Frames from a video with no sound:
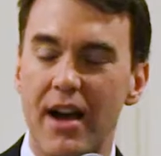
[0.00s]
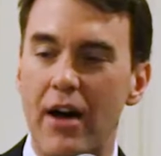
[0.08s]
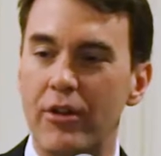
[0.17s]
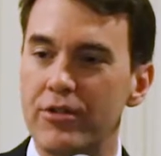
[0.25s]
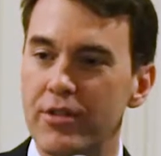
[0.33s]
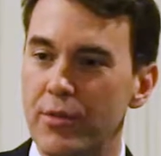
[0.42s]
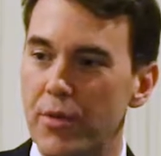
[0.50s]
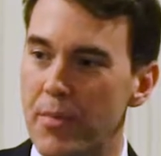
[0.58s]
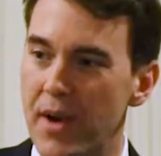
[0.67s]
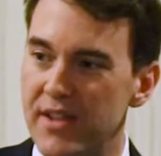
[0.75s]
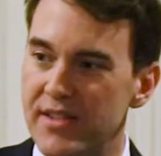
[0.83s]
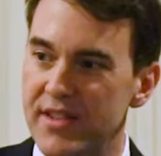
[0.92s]
colleges with
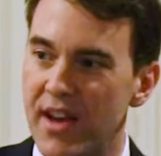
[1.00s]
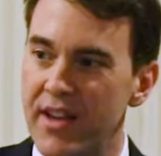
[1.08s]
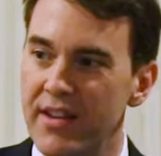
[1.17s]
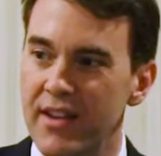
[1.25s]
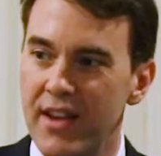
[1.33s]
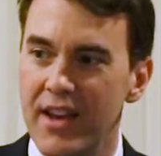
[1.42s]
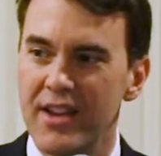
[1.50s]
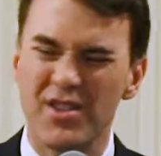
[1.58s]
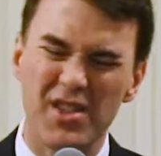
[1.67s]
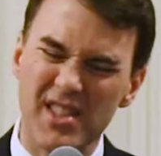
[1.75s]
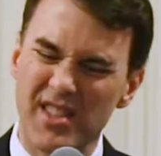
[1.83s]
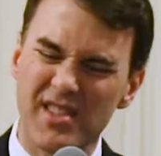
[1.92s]
my son,
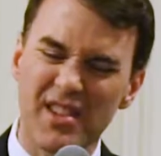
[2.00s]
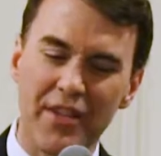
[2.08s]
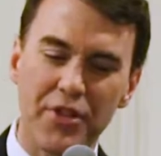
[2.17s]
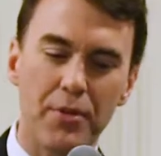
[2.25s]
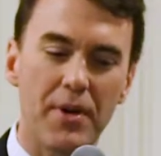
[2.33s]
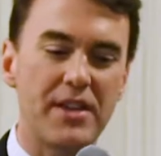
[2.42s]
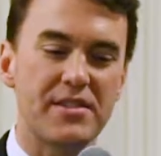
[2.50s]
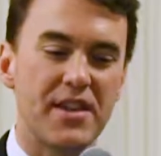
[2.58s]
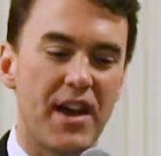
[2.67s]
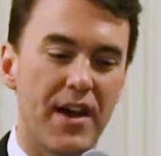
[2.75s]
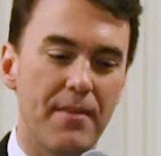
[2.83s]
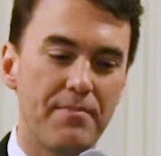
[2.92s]
so this is not the right
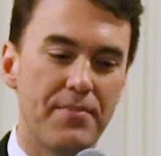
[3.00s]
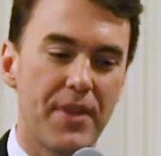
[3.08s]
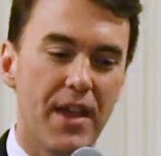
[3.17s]
time.